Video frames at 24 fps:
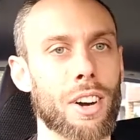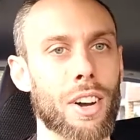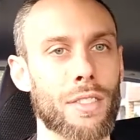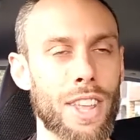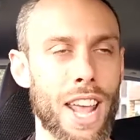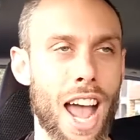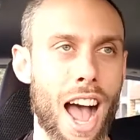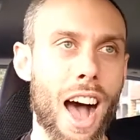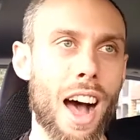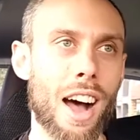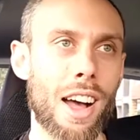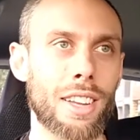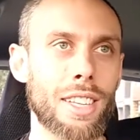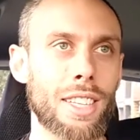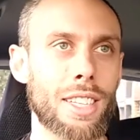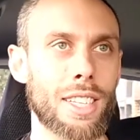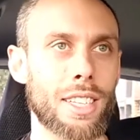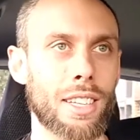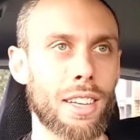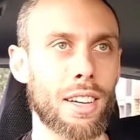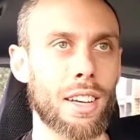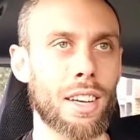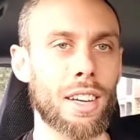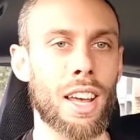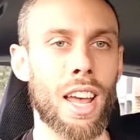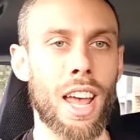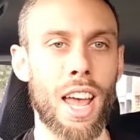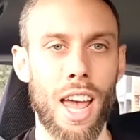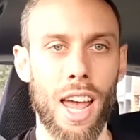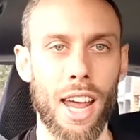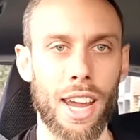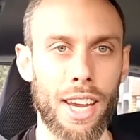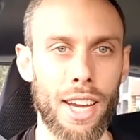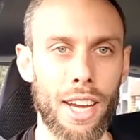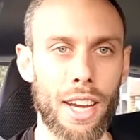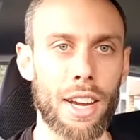And the answer
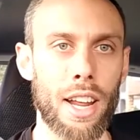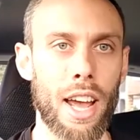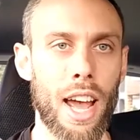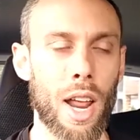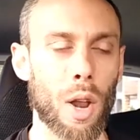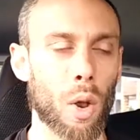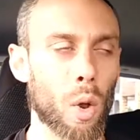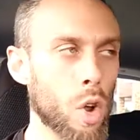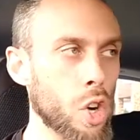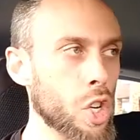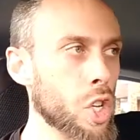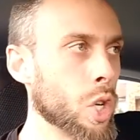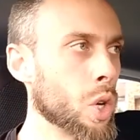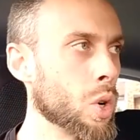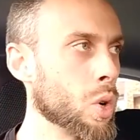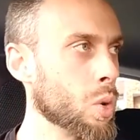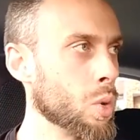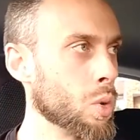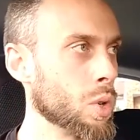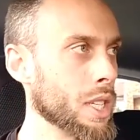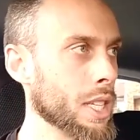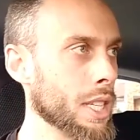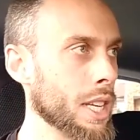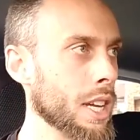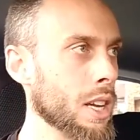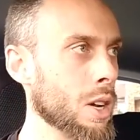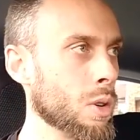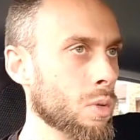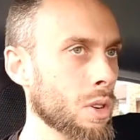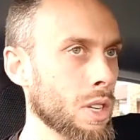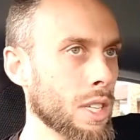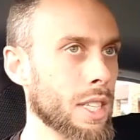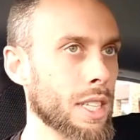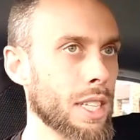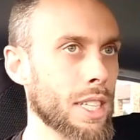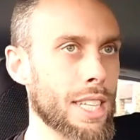in a logical
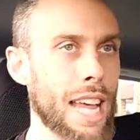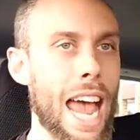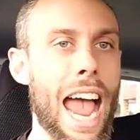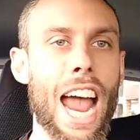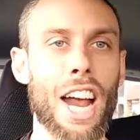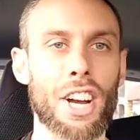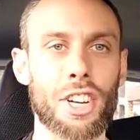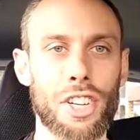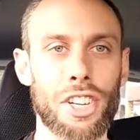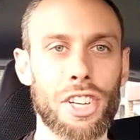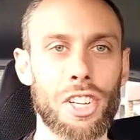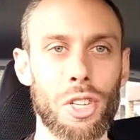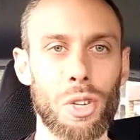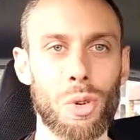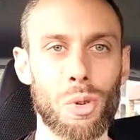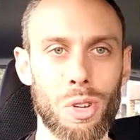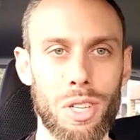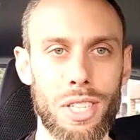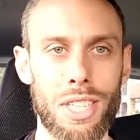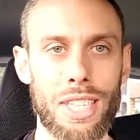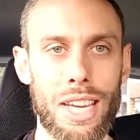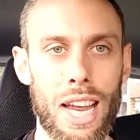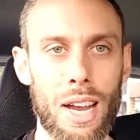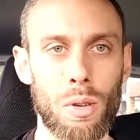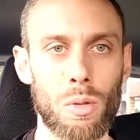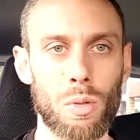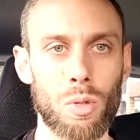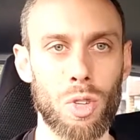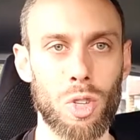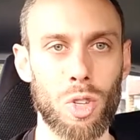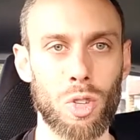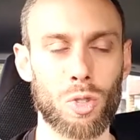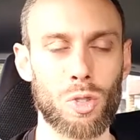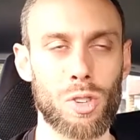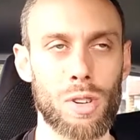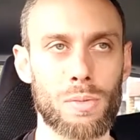sequence is actually your sales
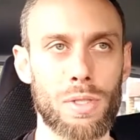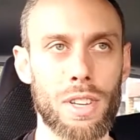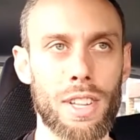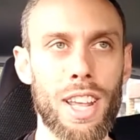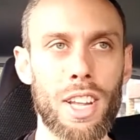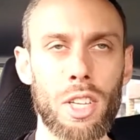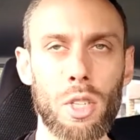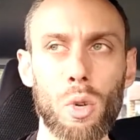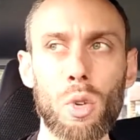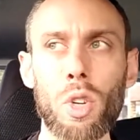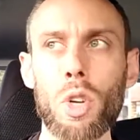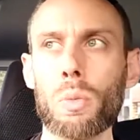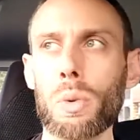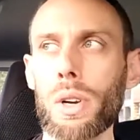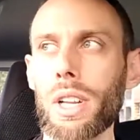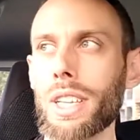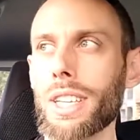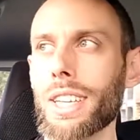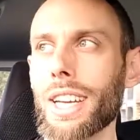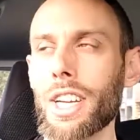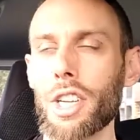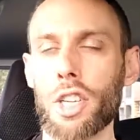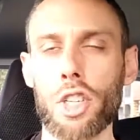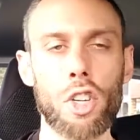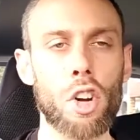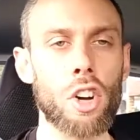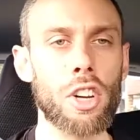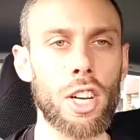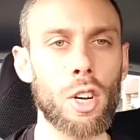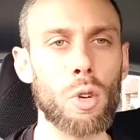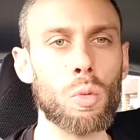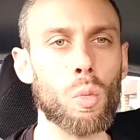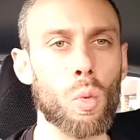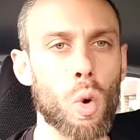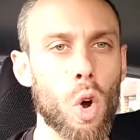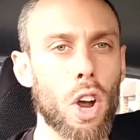script. And that's all you really need. You don't
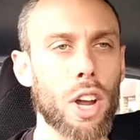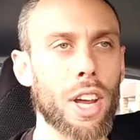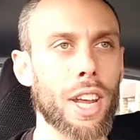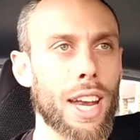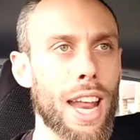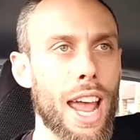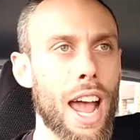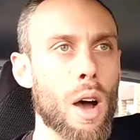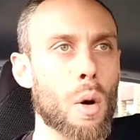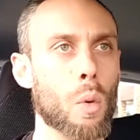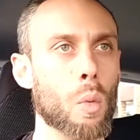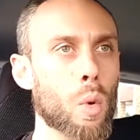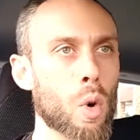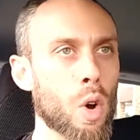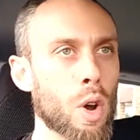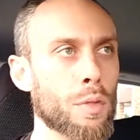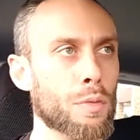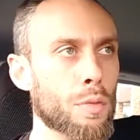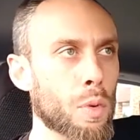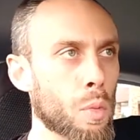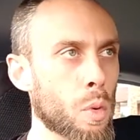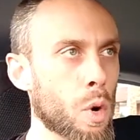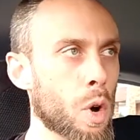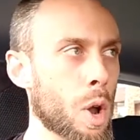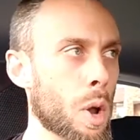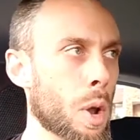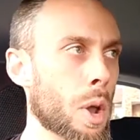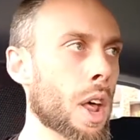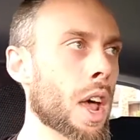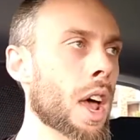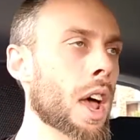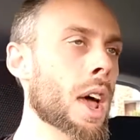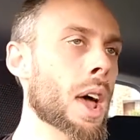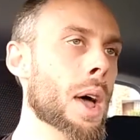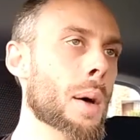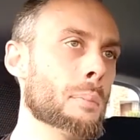need to work it out word for word,
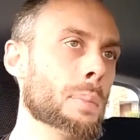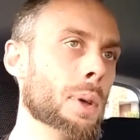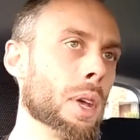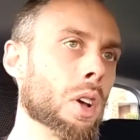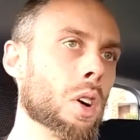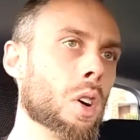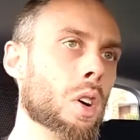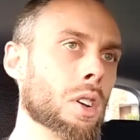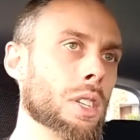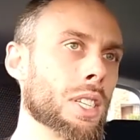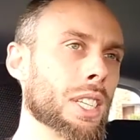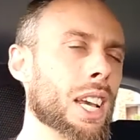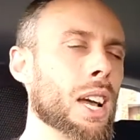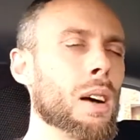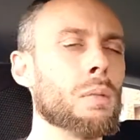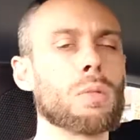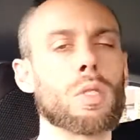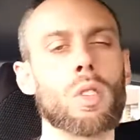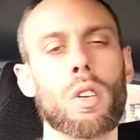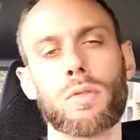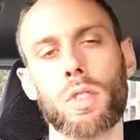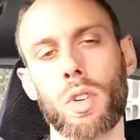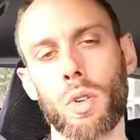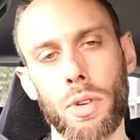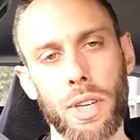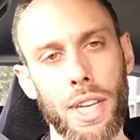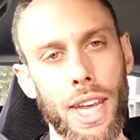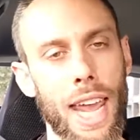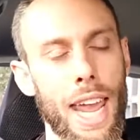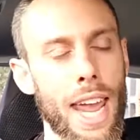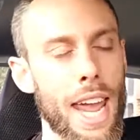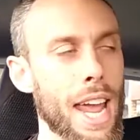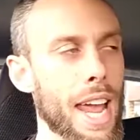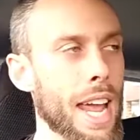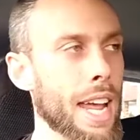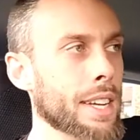because it comes off too
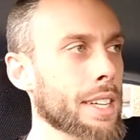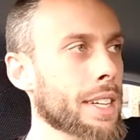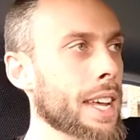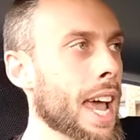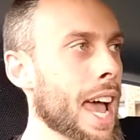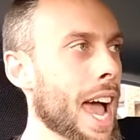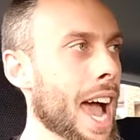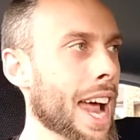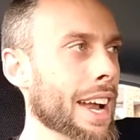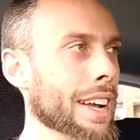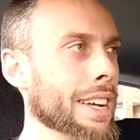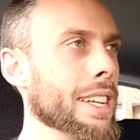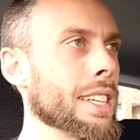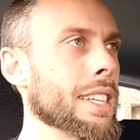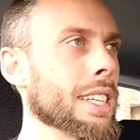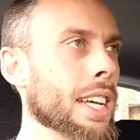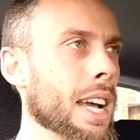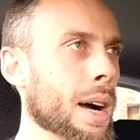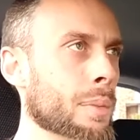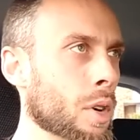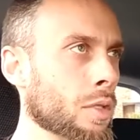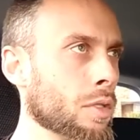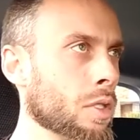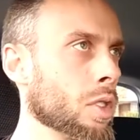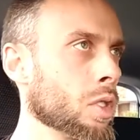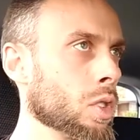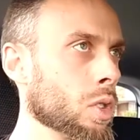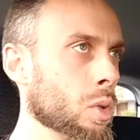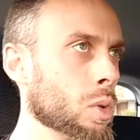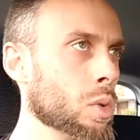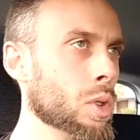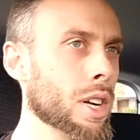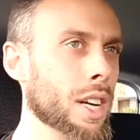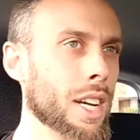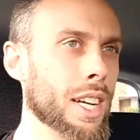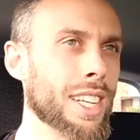canned and it doesn't come off
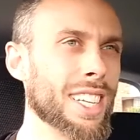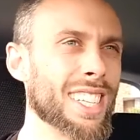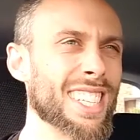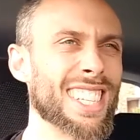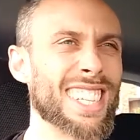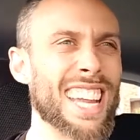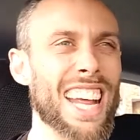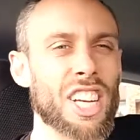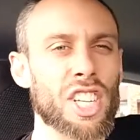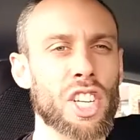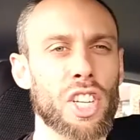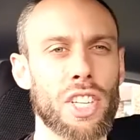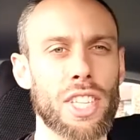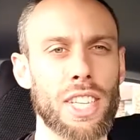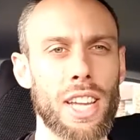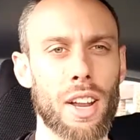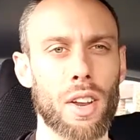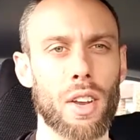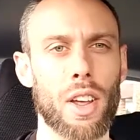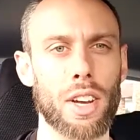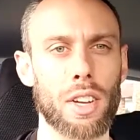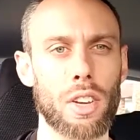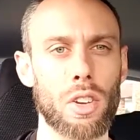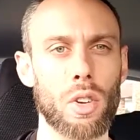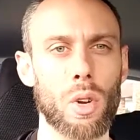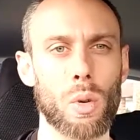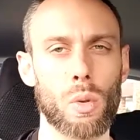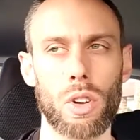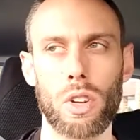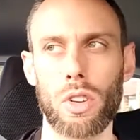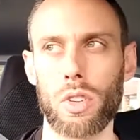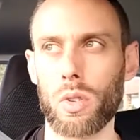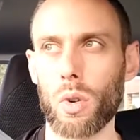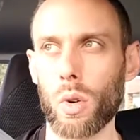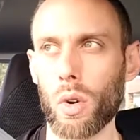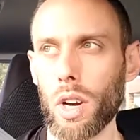congruent and doesn't actually sound like you know what
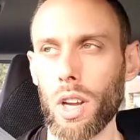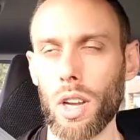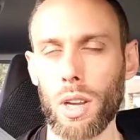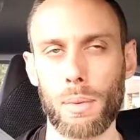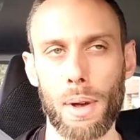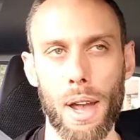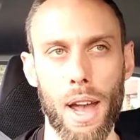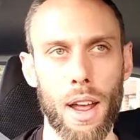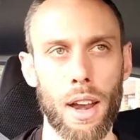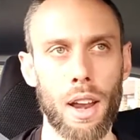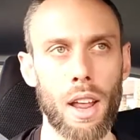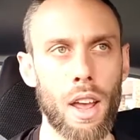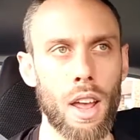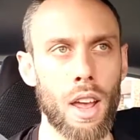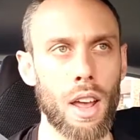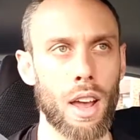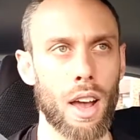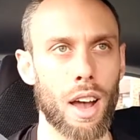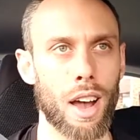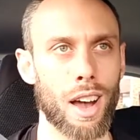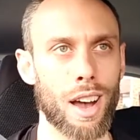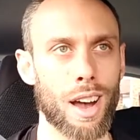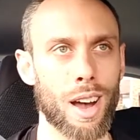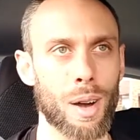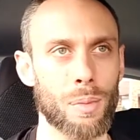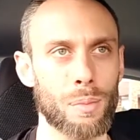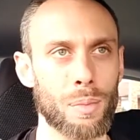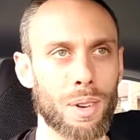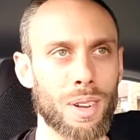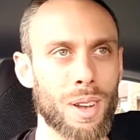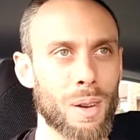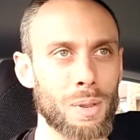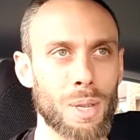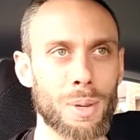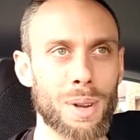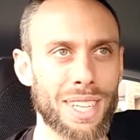you're talking about. It
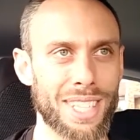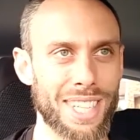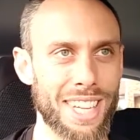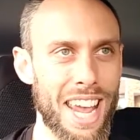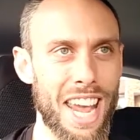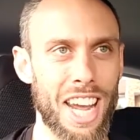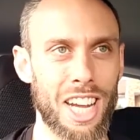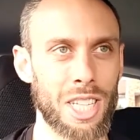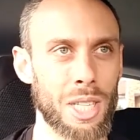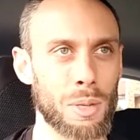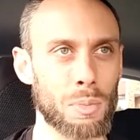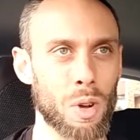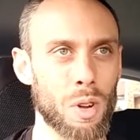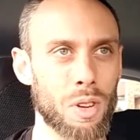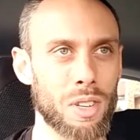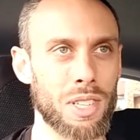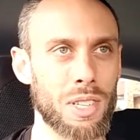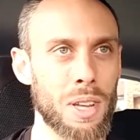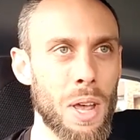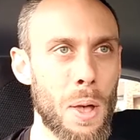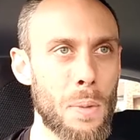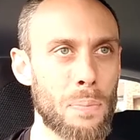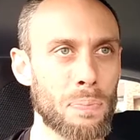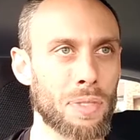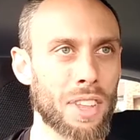comes back to experts.